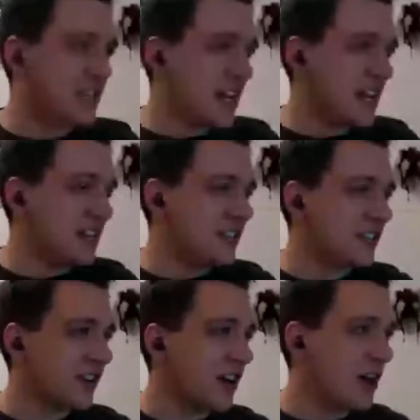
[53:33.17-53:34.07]
They
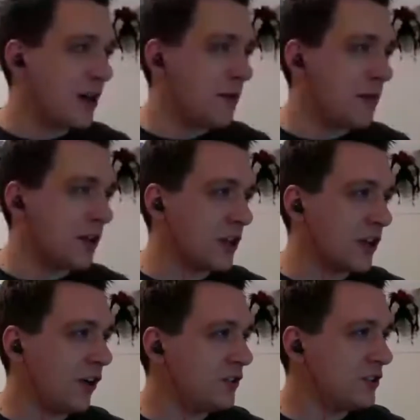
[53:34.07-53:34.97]
did.
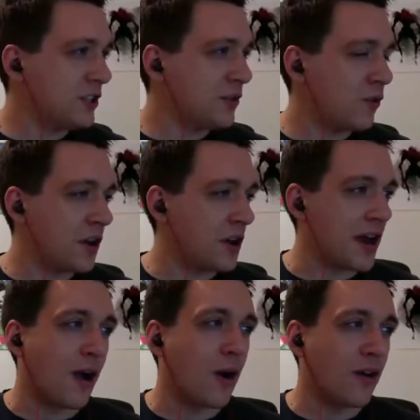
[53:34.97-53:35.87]
I can't see them
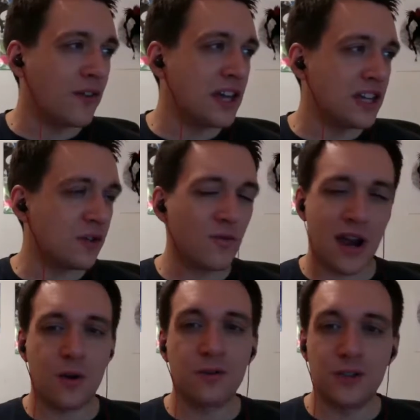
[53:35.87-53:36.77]
right now. I think it's
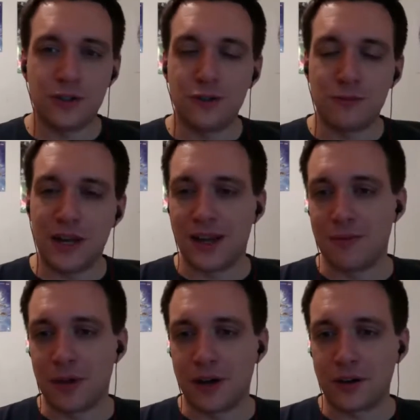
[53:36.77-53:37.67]
around the 2
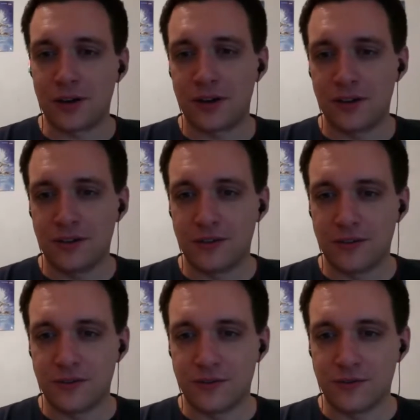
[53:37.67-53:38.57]
million mark
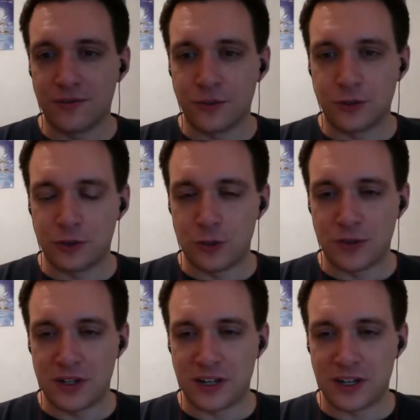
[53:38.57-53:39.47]
for
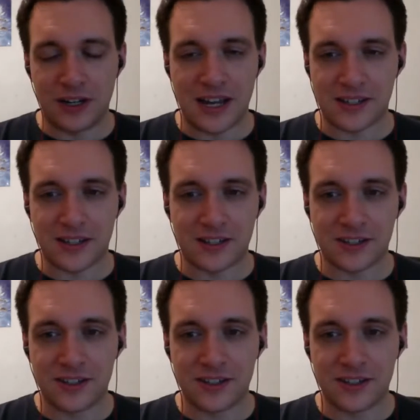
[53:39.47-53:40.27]
Super Nintendo Classics.